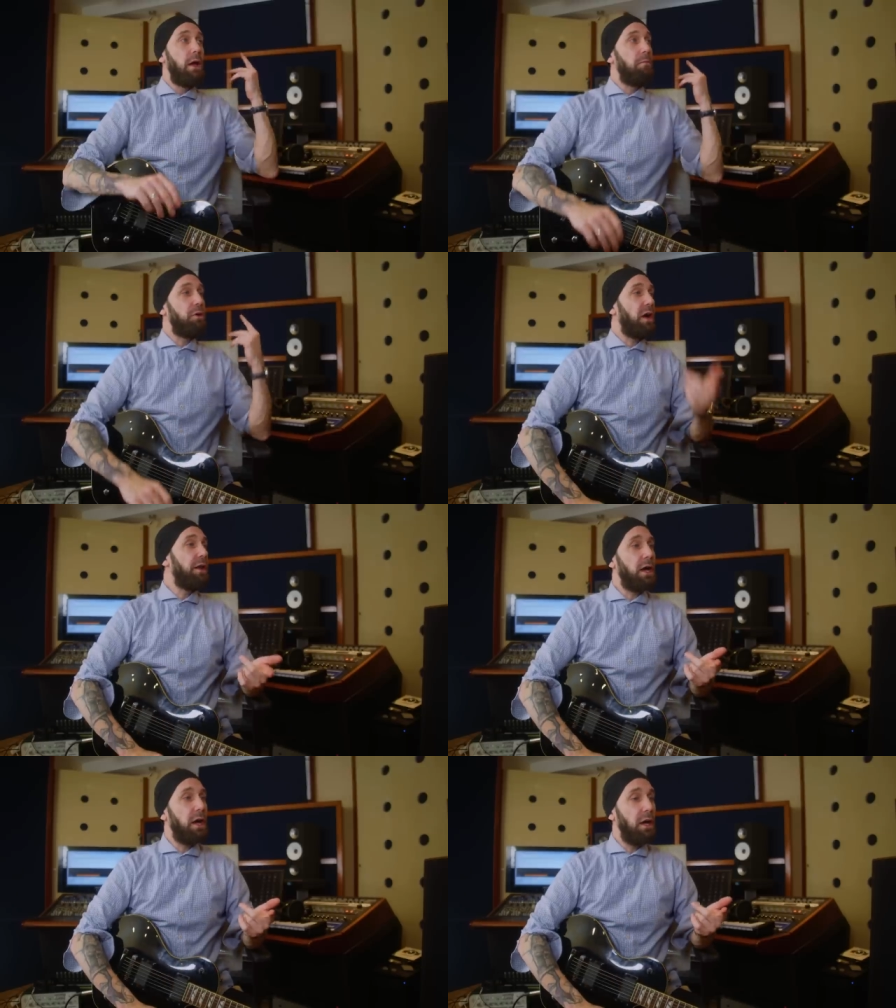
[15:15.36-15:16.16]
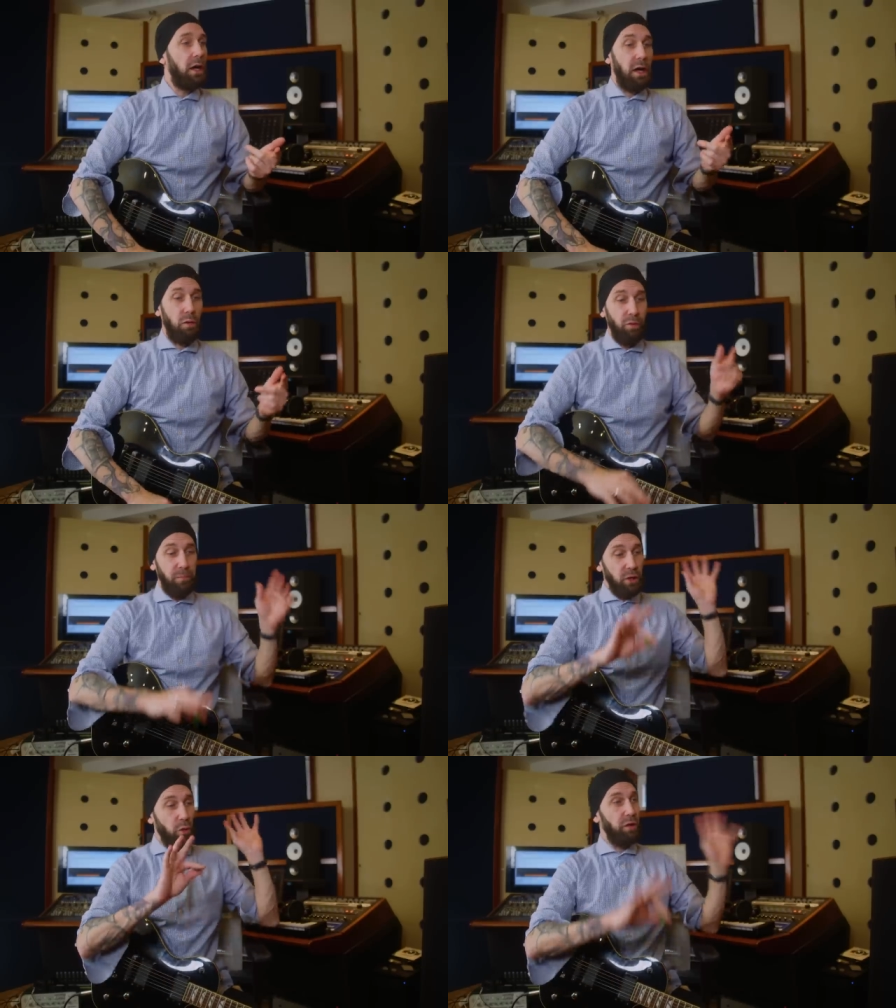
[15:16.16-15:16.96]
Miranda, uh, we've
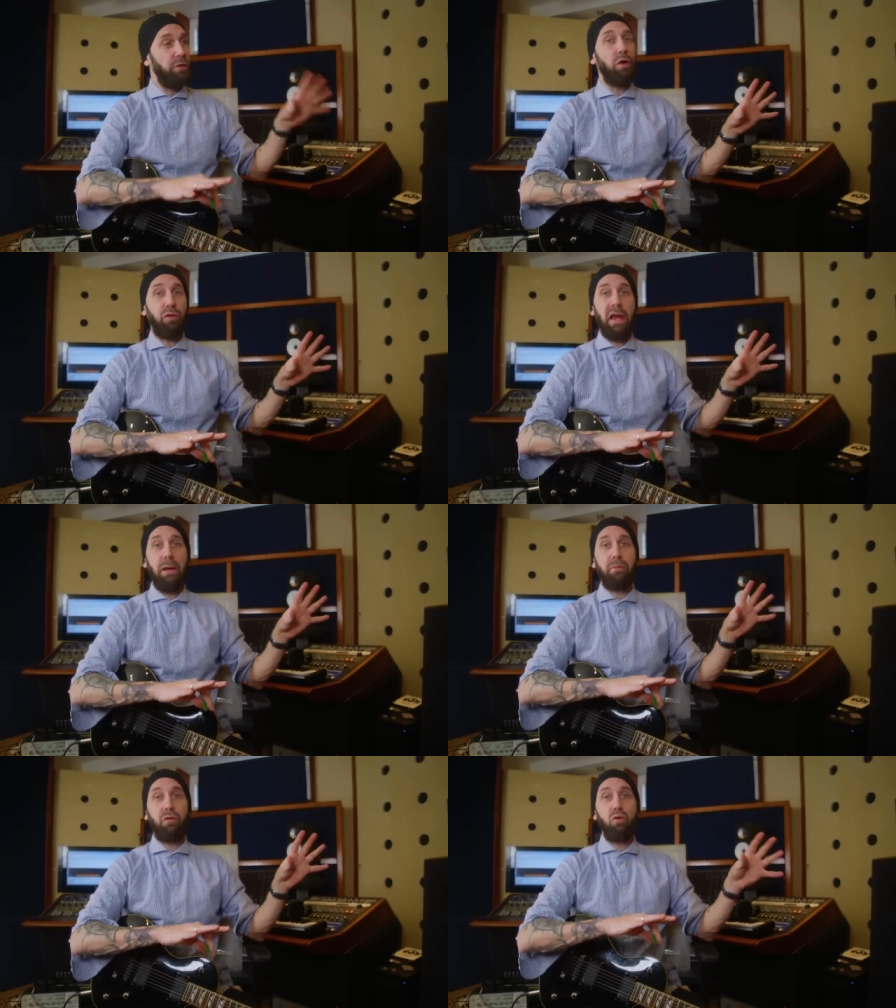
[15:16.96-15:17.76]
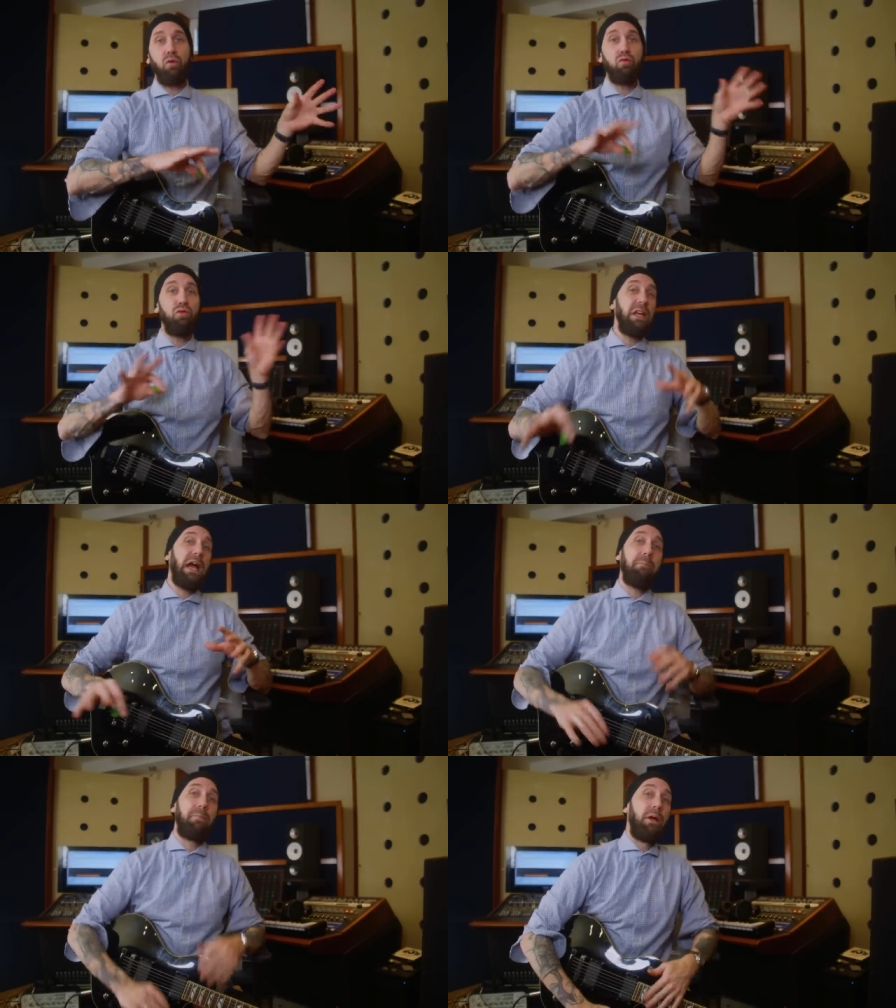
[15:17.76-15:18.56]
been using those amps to
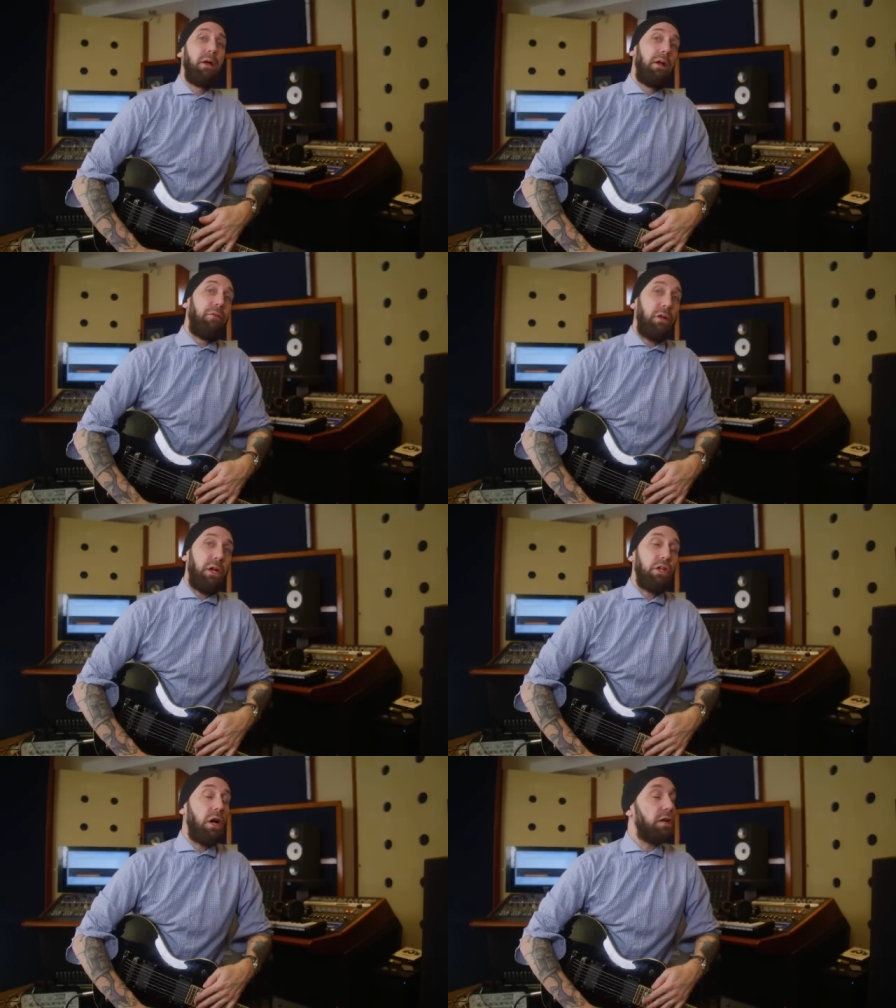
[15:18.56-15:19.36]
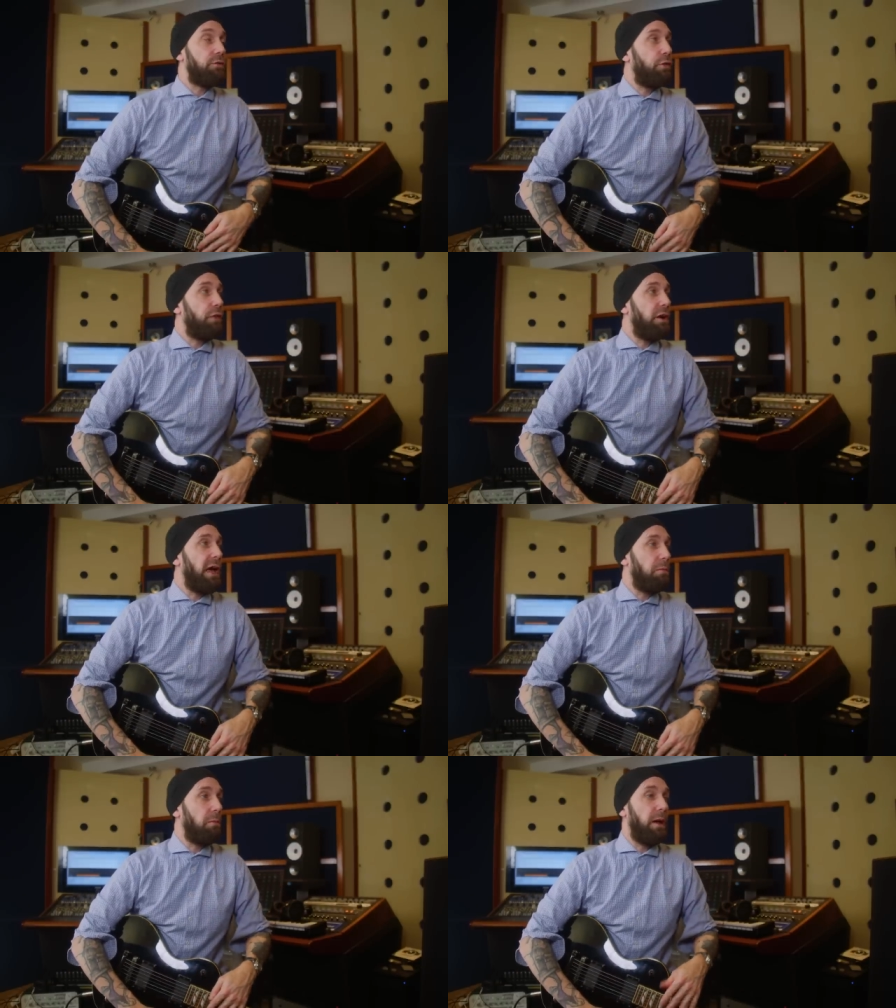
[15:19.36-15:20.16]
reamp the guitars for their
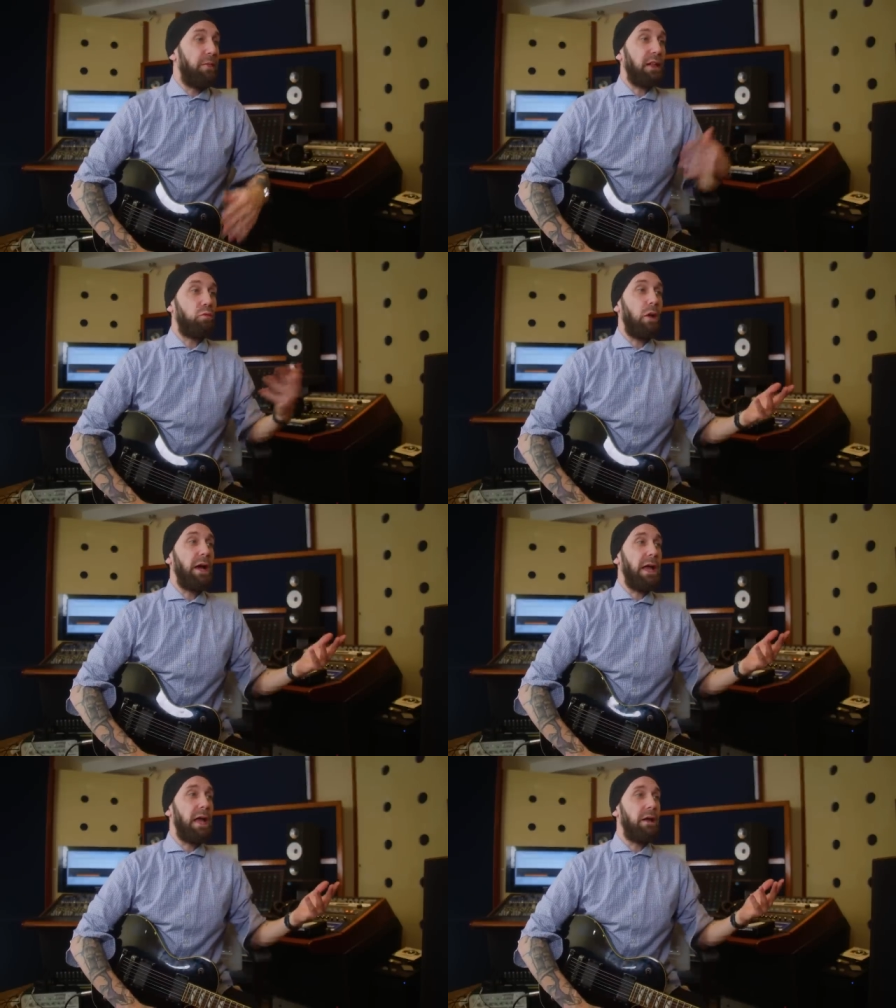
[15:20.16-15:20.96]
album, and that's why,